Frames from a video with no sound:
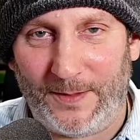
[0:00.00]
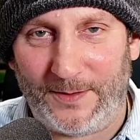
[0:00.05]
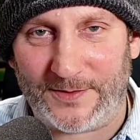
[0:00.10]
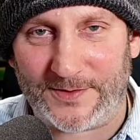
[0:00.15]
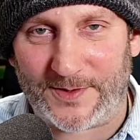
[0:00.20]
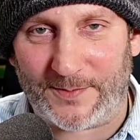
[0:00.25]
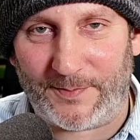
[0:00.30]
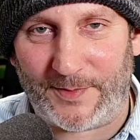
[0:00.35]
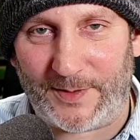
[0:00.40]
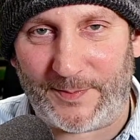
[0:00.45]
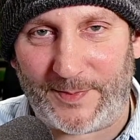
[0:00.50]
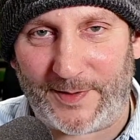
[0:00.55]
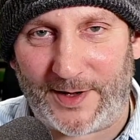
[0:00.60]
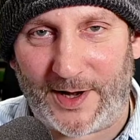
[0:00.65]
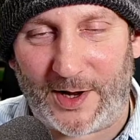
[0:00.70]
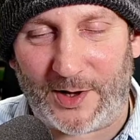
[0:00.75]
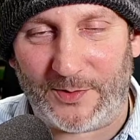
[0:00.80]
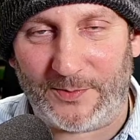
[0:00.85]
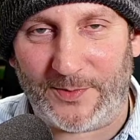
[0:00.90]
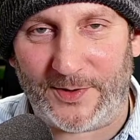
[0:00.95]
somebody being
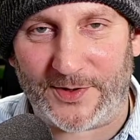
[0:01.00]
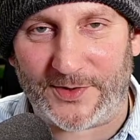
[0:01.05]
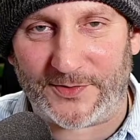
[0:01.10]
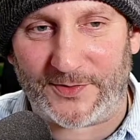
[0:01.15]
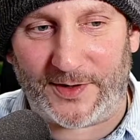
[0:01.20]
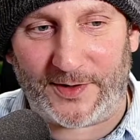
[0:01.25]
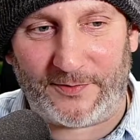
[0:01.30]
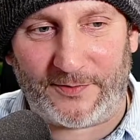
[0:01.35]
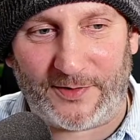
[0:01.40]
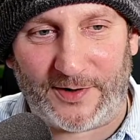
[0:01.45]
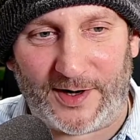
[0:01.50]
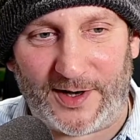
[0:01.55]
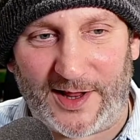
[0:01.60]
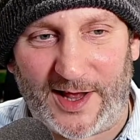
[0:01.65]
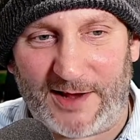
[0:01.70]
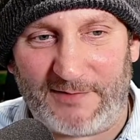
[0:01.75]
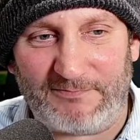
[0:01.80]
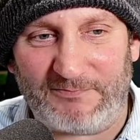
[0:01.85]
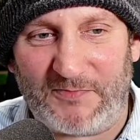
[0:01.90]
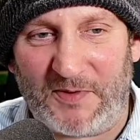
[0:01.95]
homeless or anything like
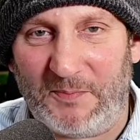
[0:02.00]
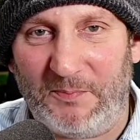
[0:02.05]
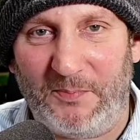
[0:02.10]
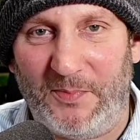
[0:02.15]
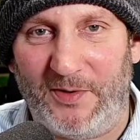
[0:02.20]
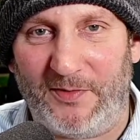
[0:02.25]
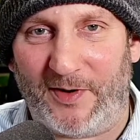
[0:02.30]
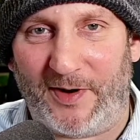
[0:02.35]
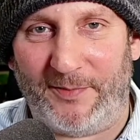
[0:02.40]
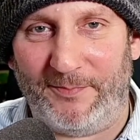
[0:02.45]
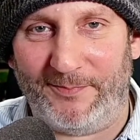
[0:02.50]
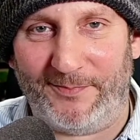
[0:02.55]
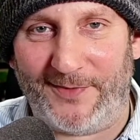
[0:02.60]
that. Didn't bother.